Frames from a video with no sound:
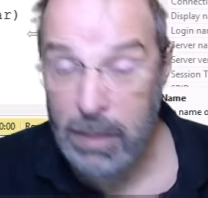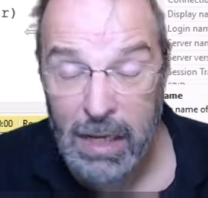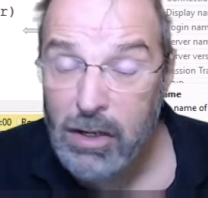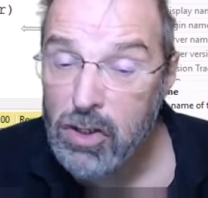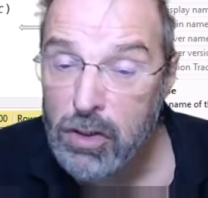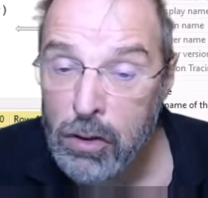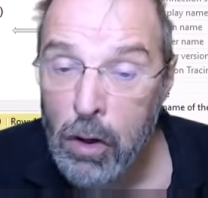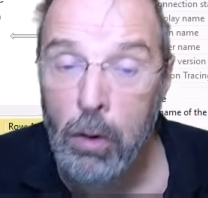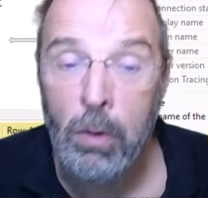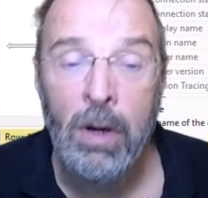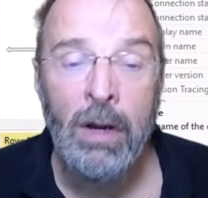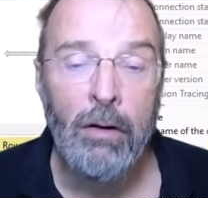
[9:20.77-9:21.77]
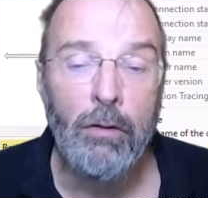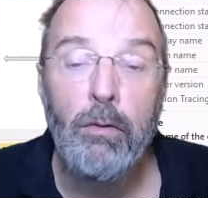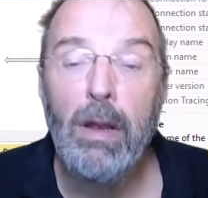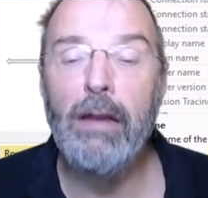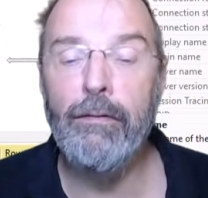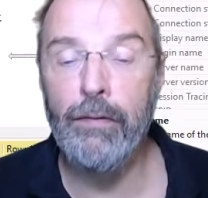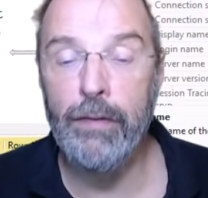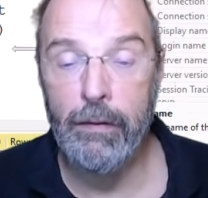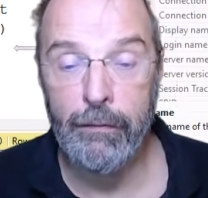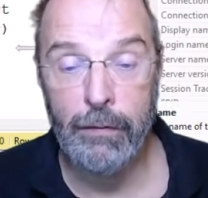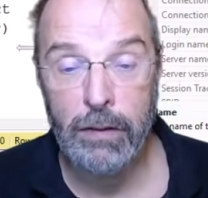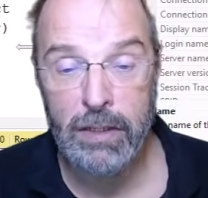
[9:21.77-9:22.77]
There's no relevant
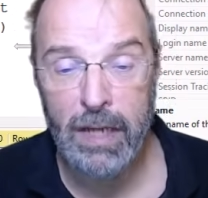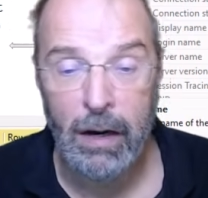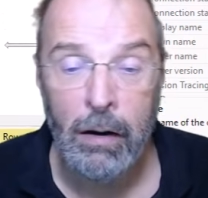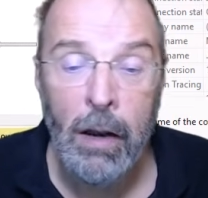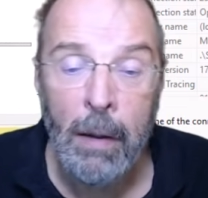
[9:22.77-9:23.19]
difference there.